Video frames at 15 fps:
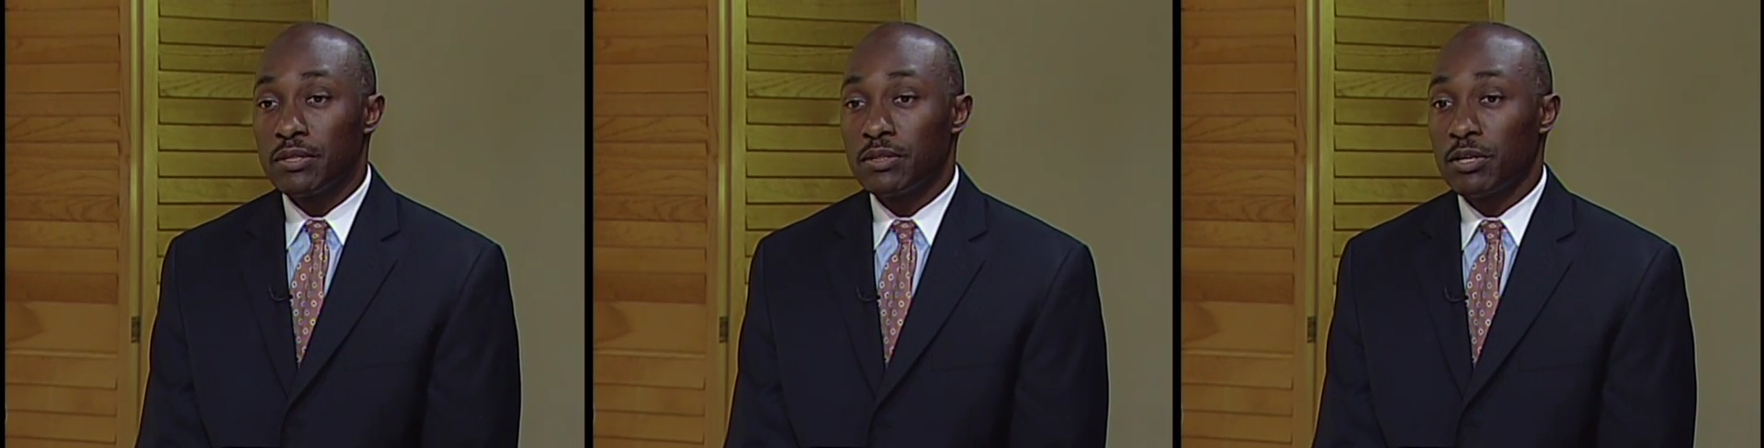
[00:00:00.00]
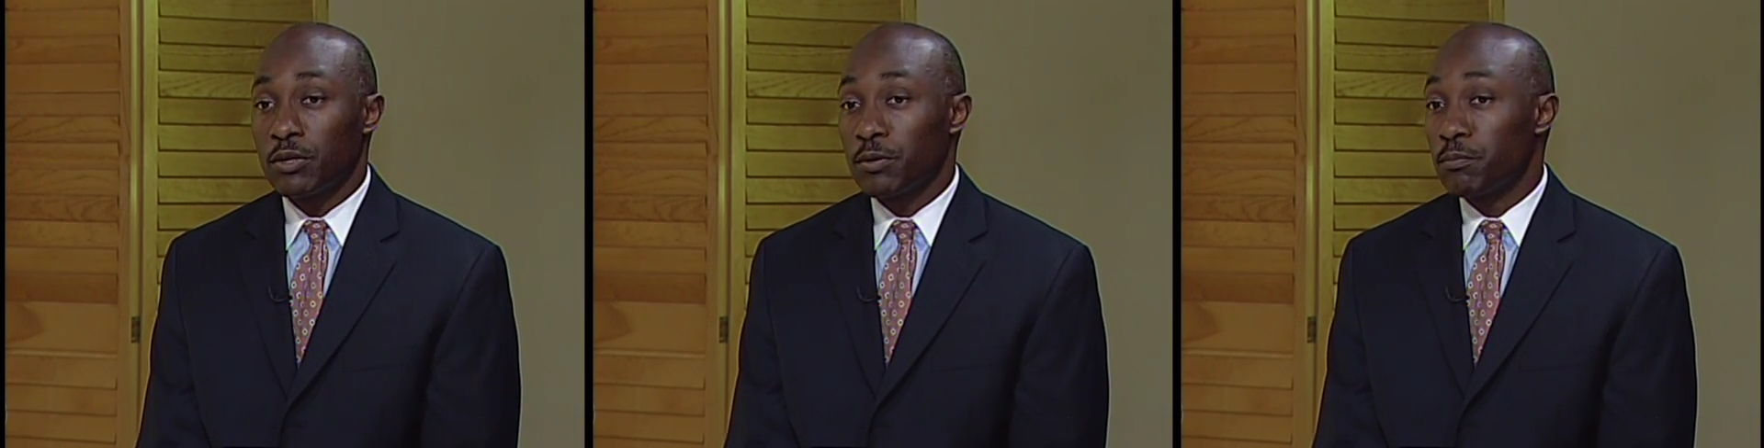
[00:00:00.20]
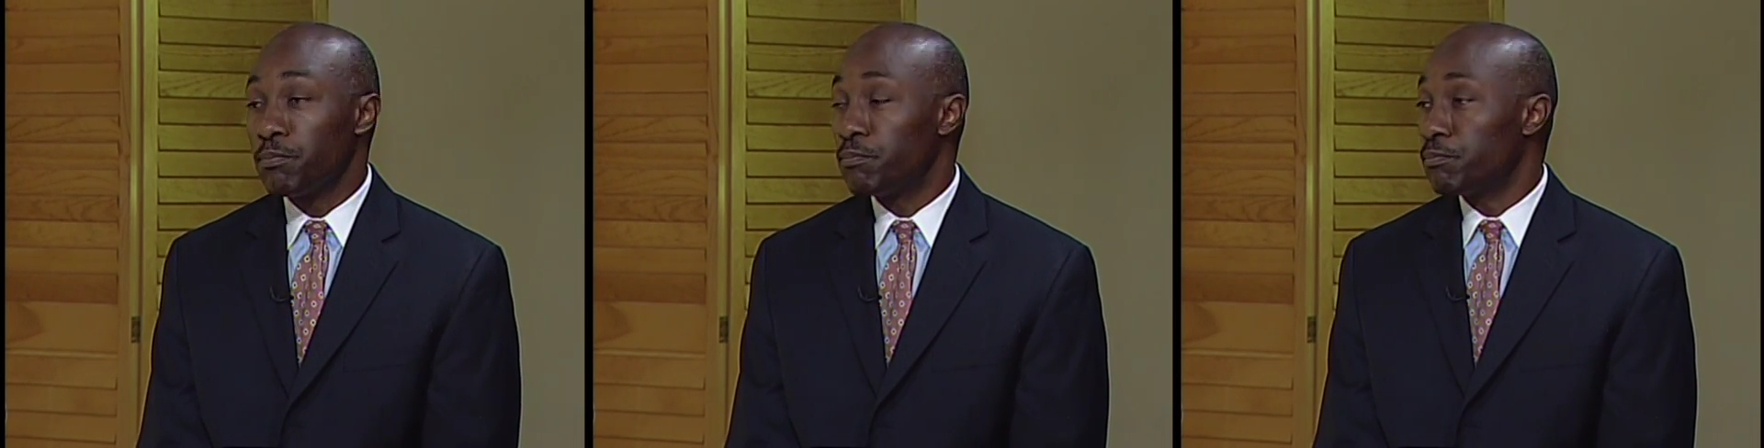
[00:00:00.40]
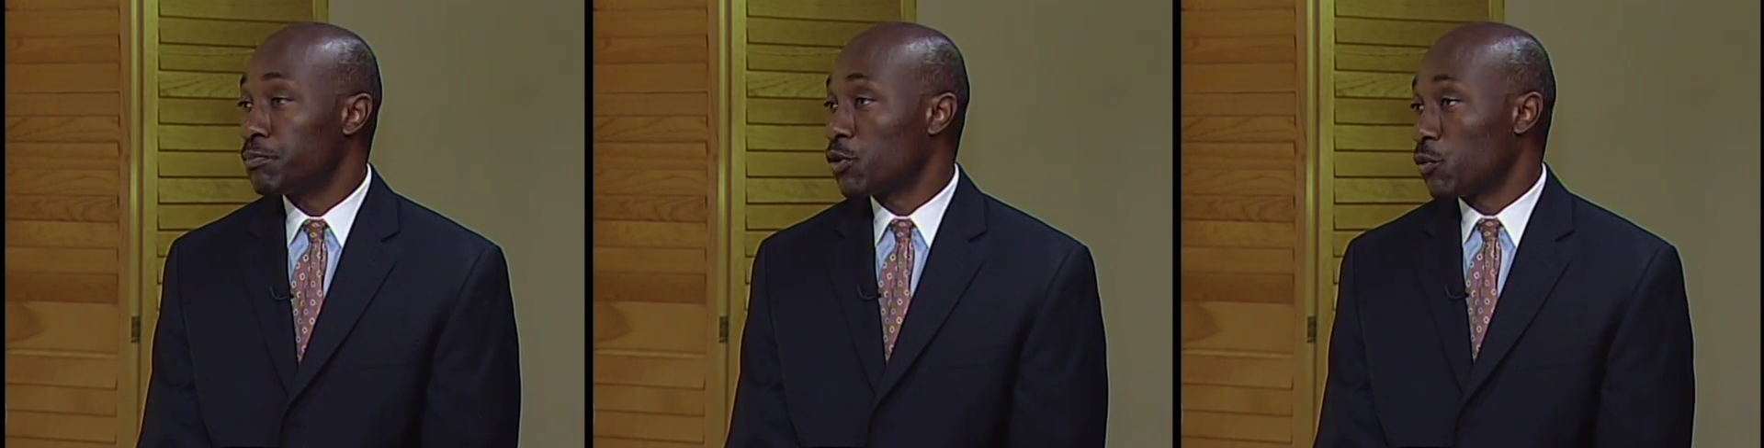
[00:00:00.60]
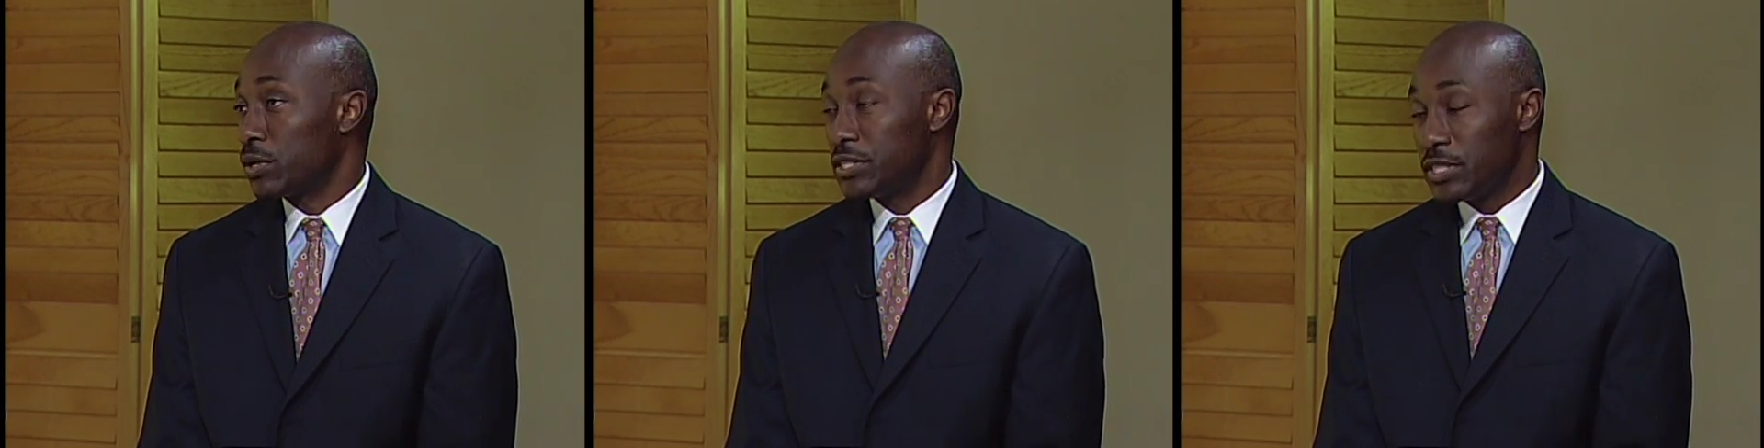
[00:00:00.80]
They're
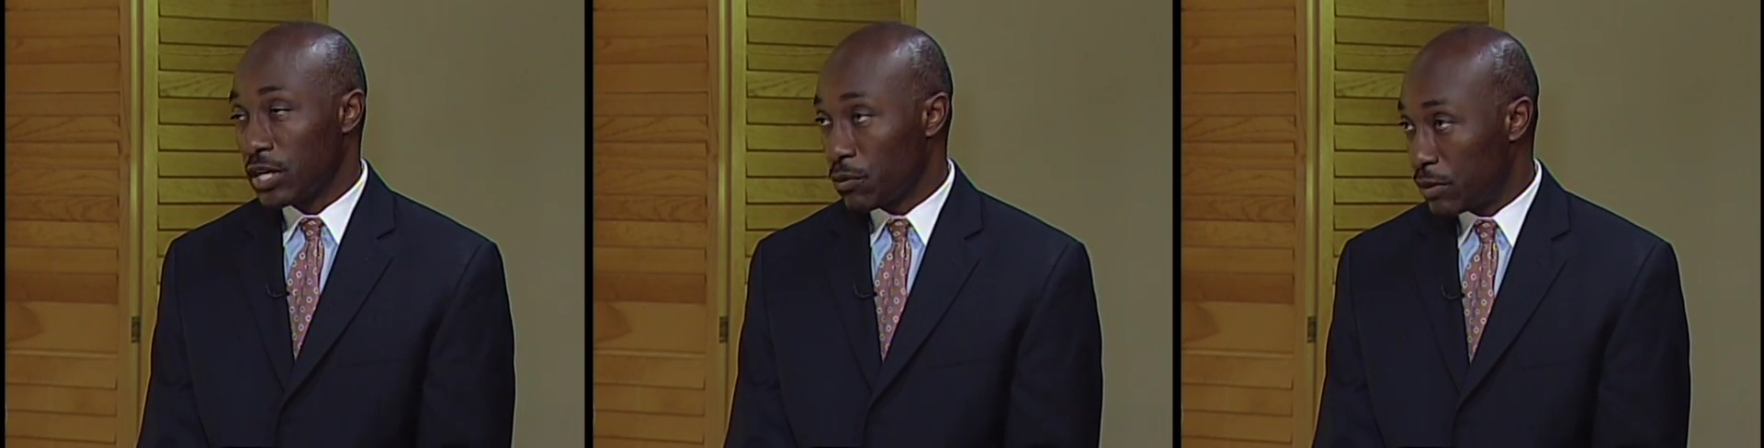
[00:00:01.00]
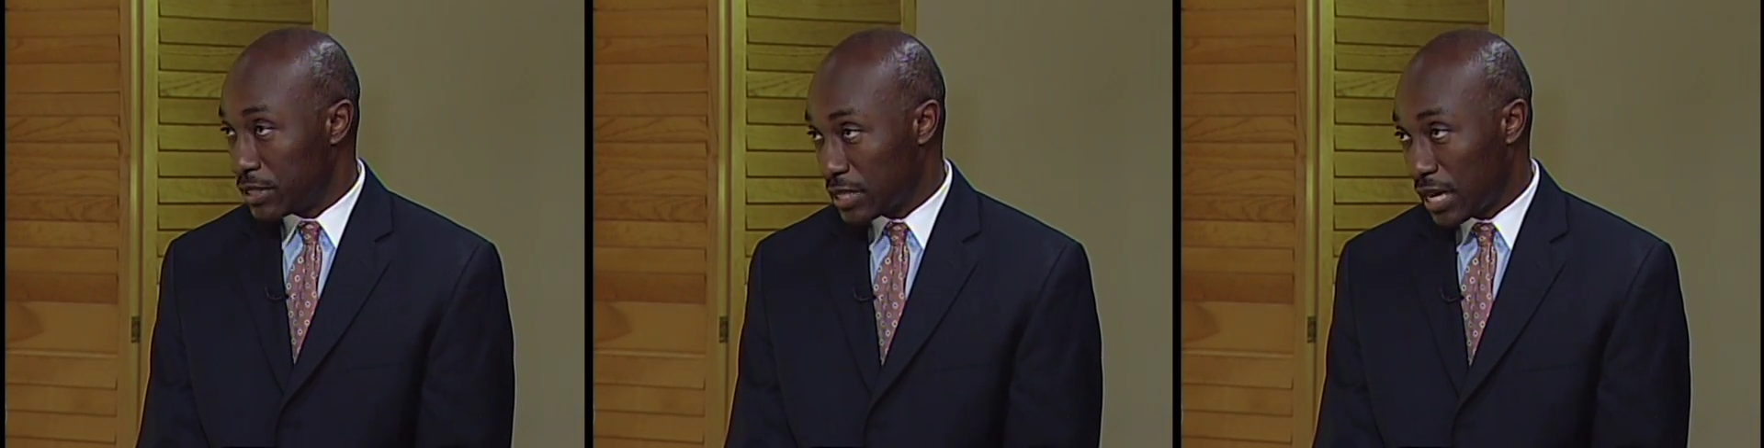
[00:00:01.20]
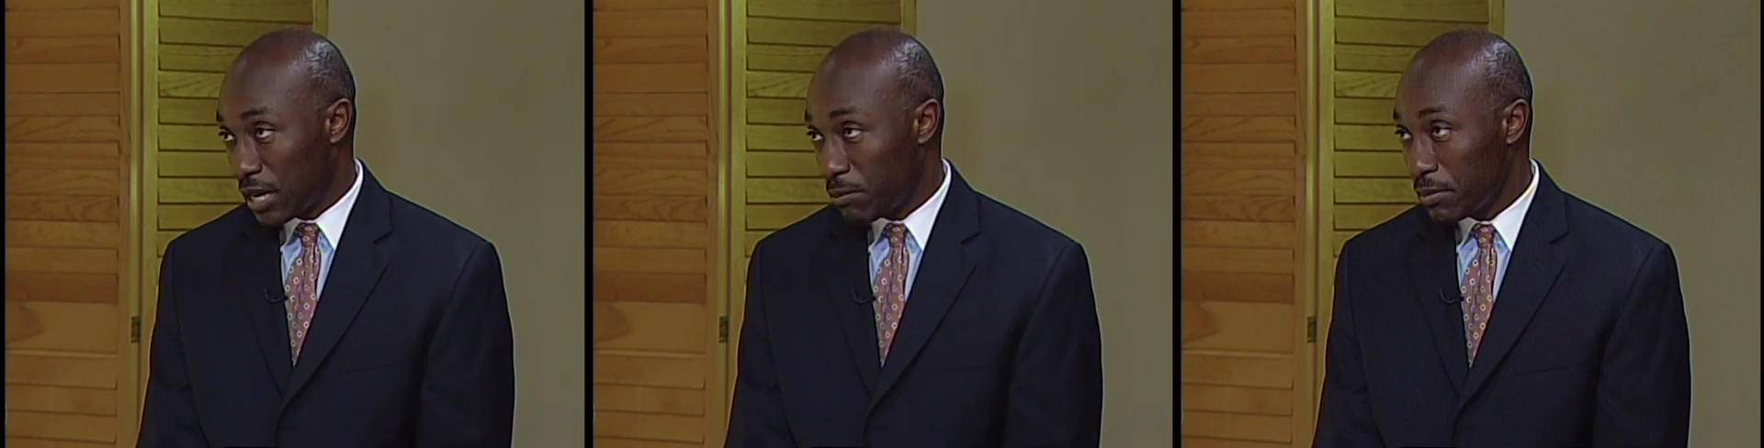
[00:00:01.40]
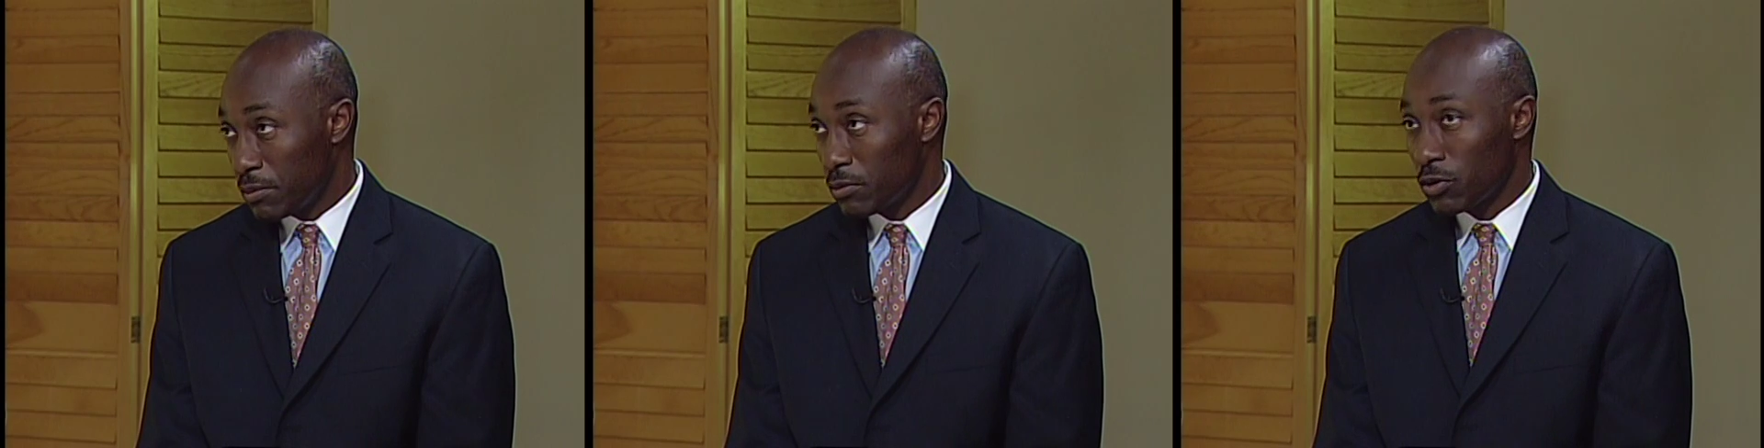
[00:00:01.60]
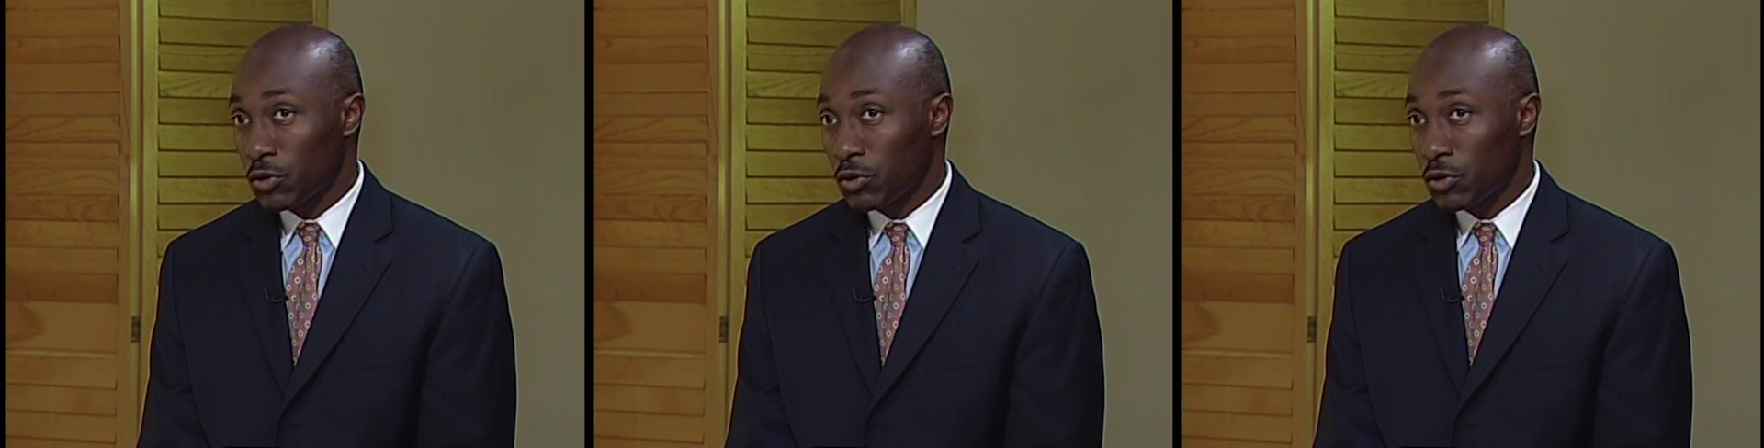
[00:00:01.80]
throwing cigarettes at him,